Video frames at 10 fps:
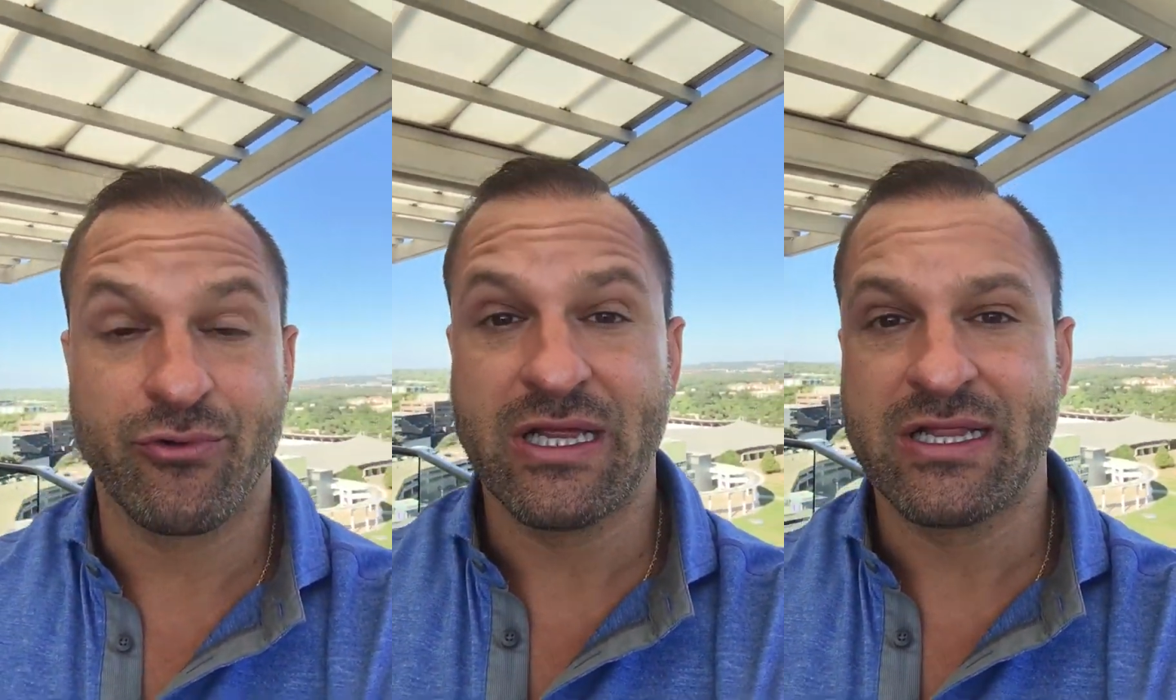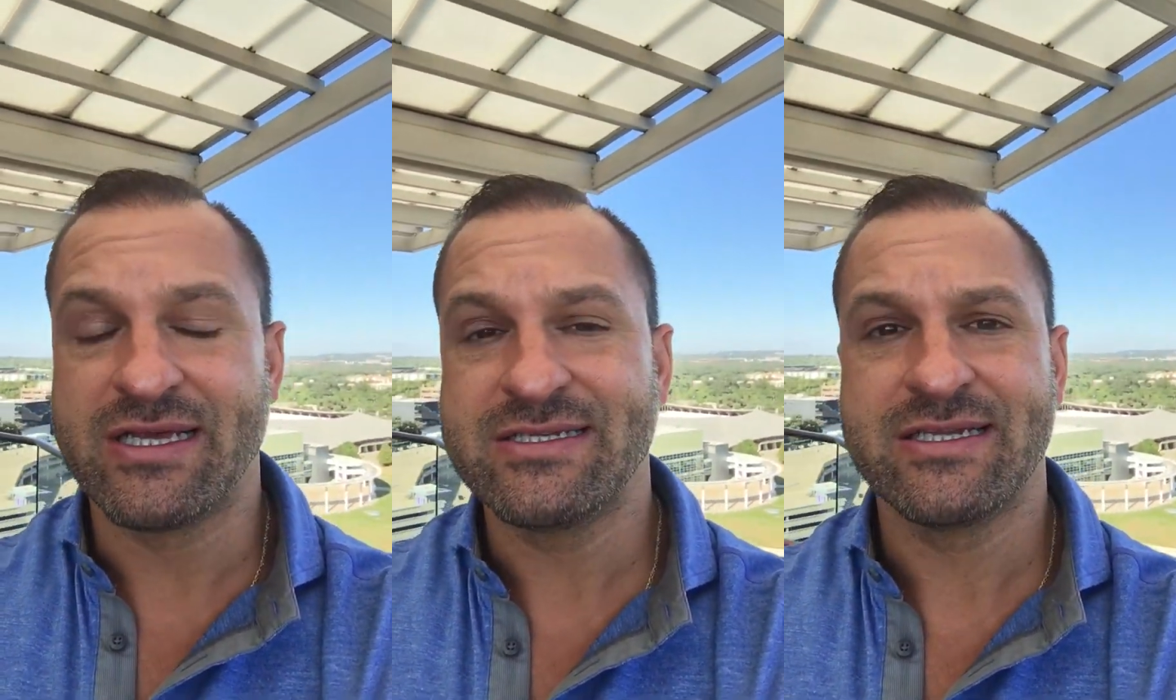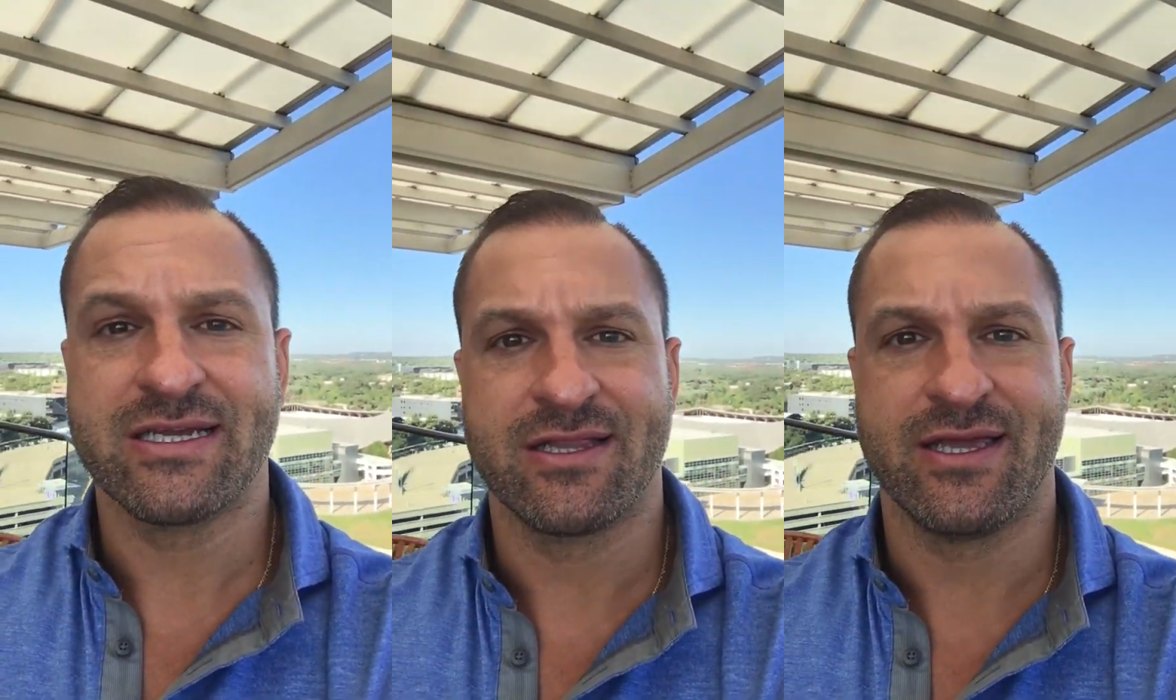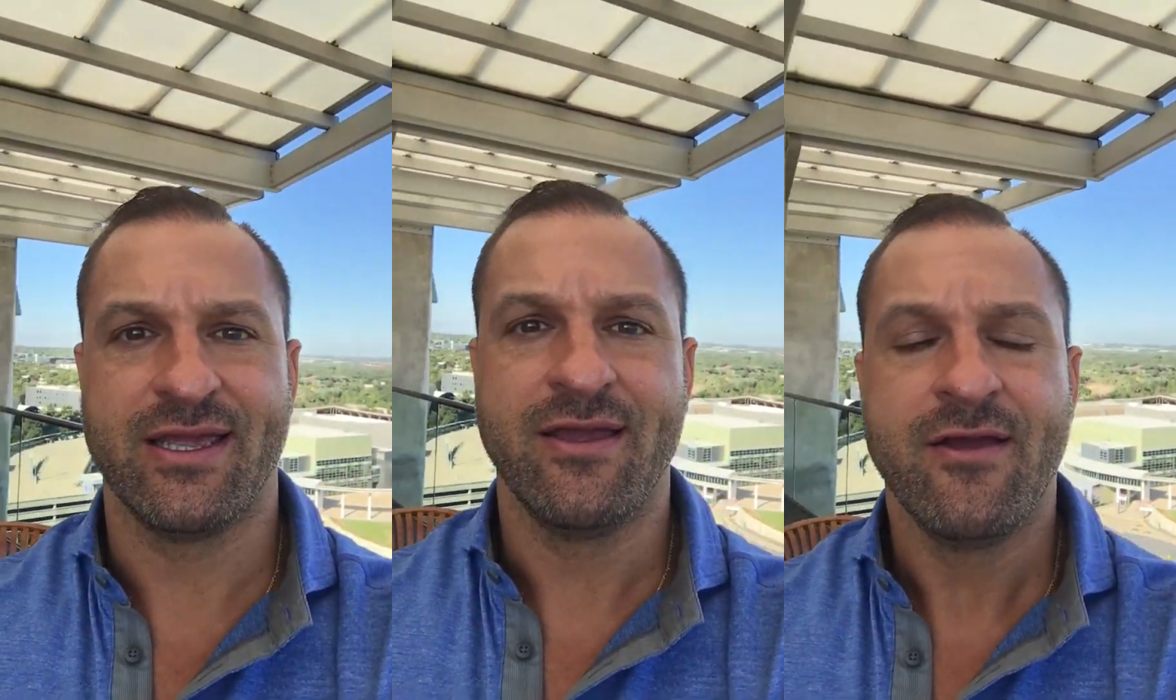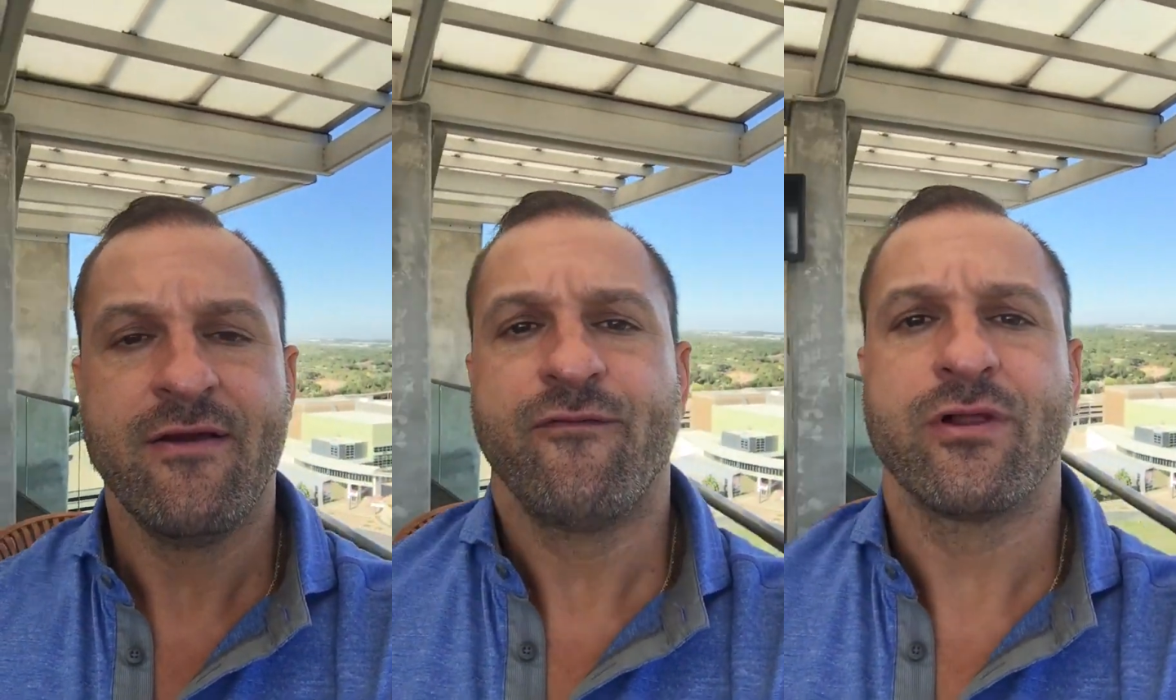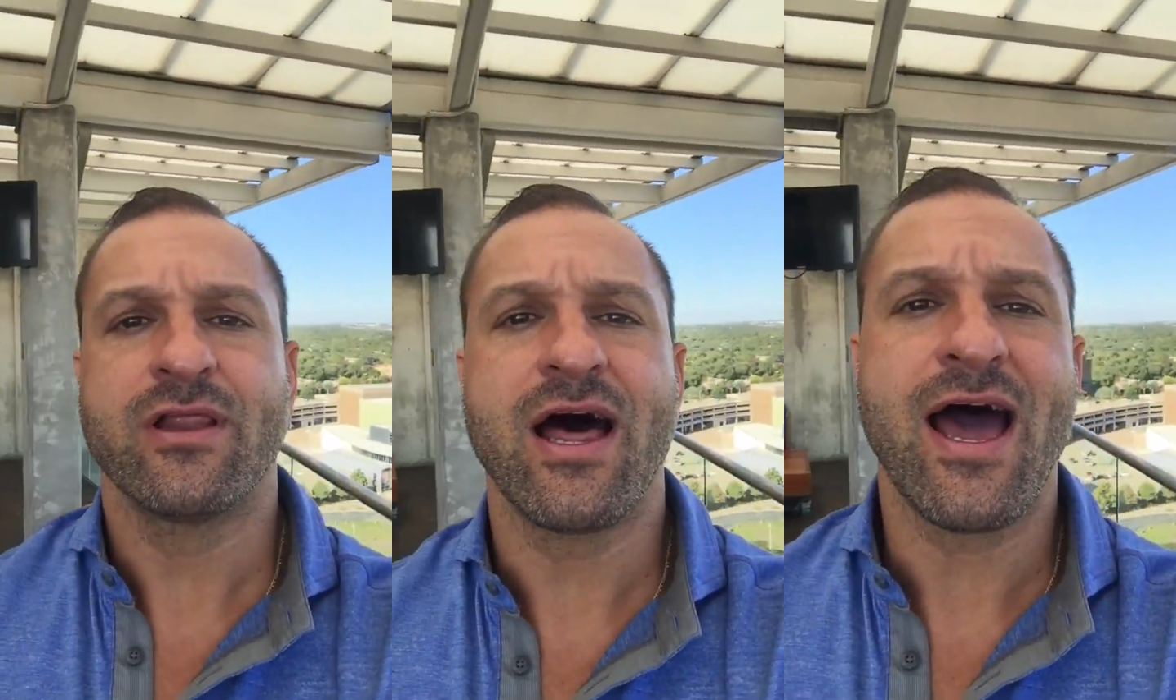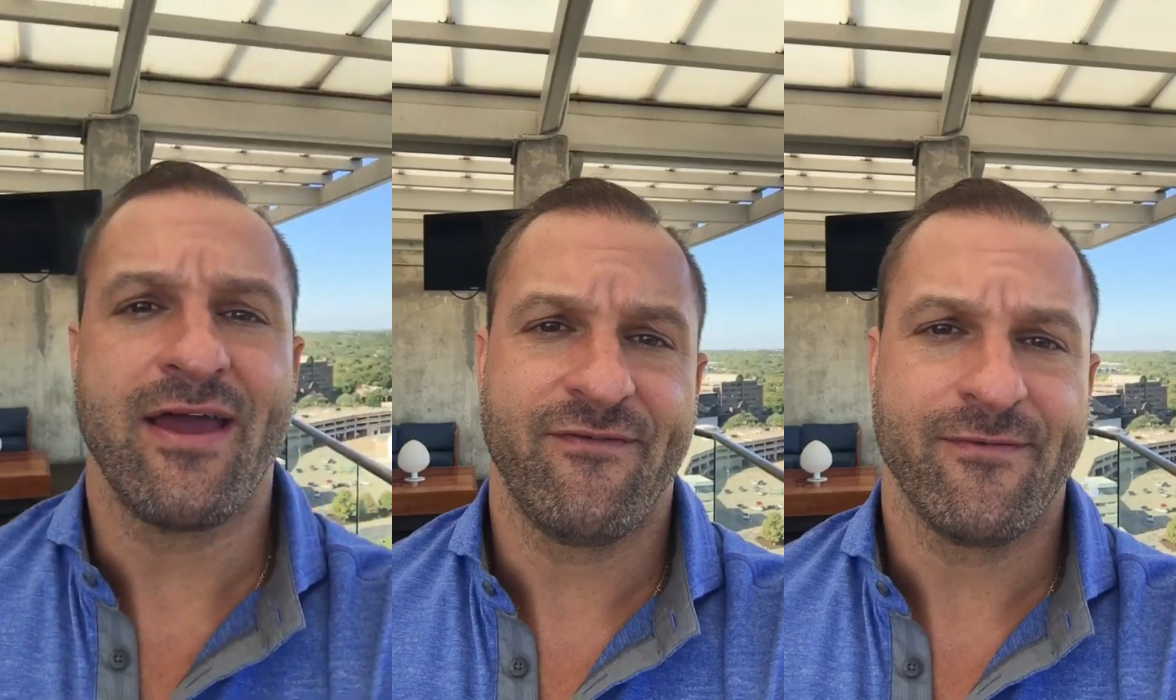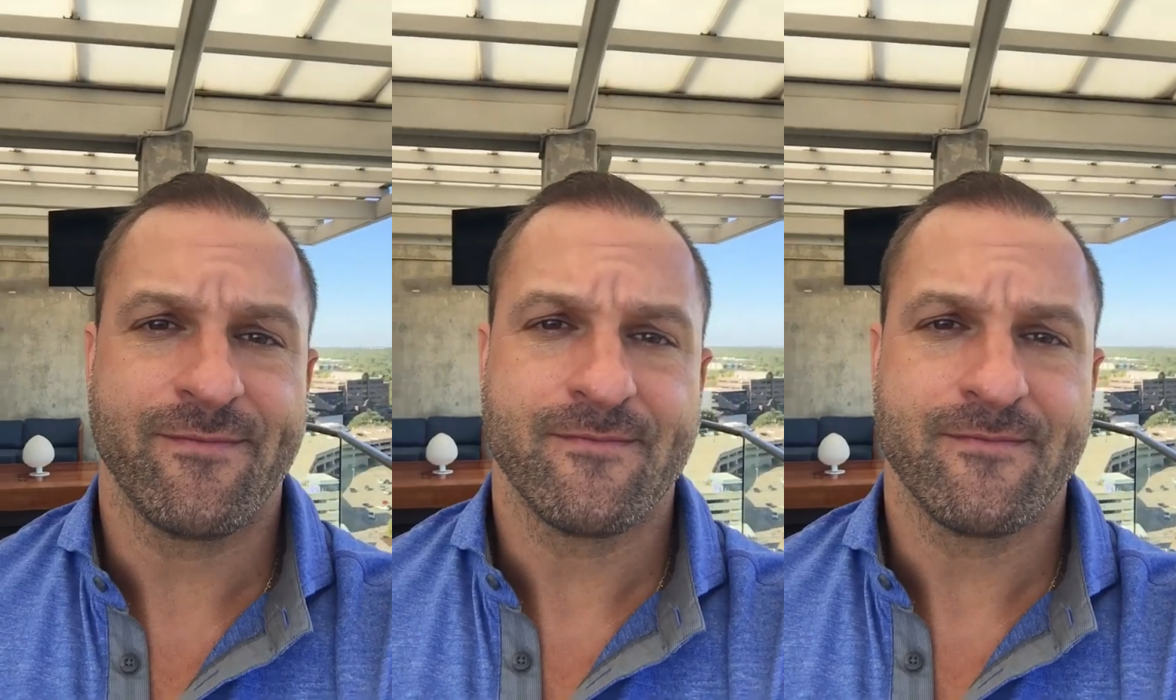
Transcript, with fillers: and realistically for life.